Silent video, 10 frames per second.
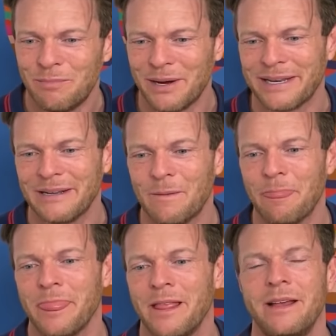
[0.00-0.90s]

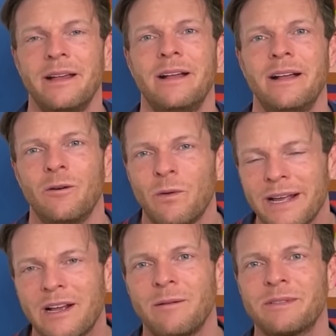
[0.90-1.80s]
But
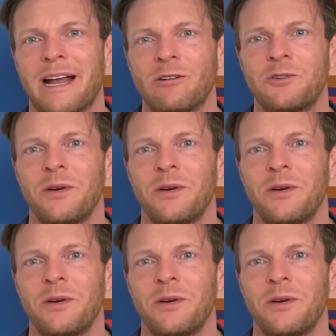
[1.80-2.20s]
when it comes down